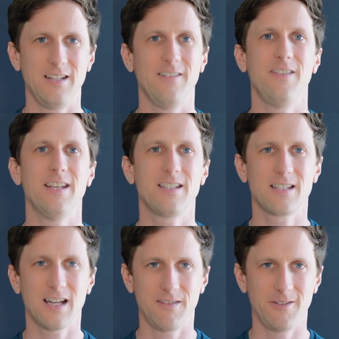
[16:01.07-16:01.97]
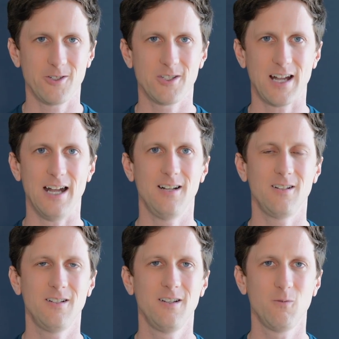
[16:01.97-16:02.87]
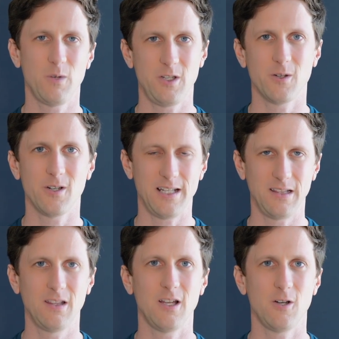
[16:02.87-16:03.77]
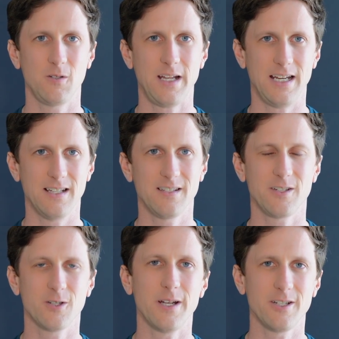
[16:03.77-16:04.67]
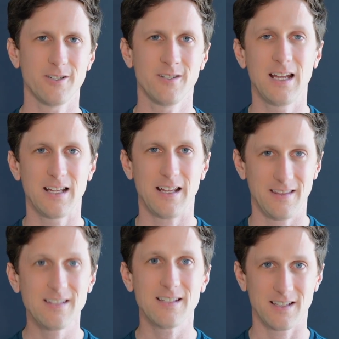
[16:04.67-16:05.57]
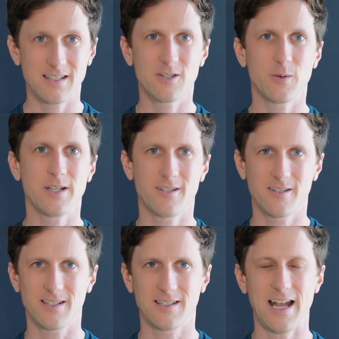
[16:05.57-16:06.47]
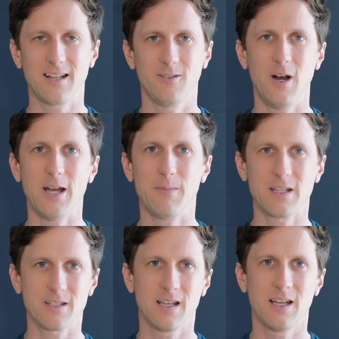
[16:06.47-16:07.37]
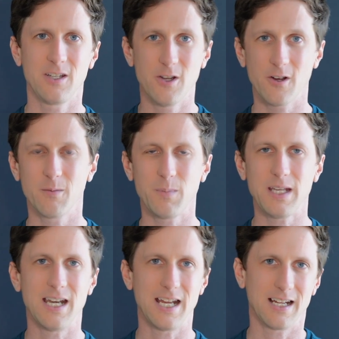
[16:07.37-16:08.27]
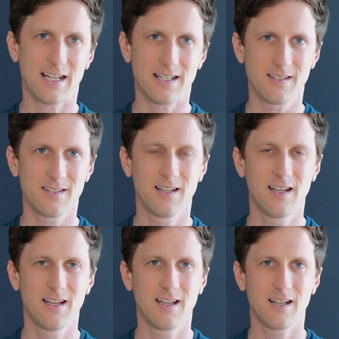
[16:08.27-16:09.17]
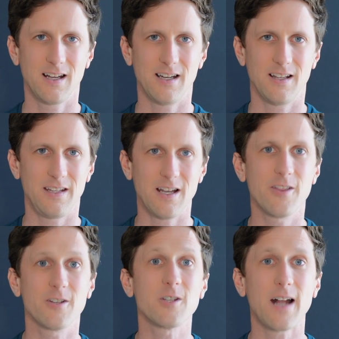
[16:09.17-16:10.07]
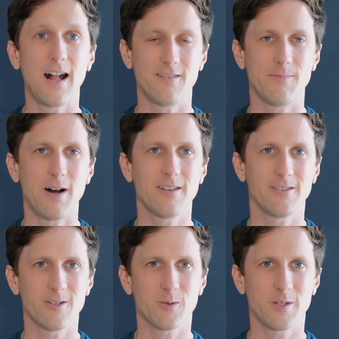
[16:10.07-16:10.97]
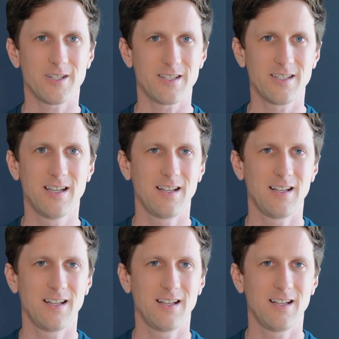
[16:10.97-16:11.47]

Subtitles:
this is kind of your style when you're in low data situations. And this situation is exactly why, because you're competing against kind of the other style of modelers, which is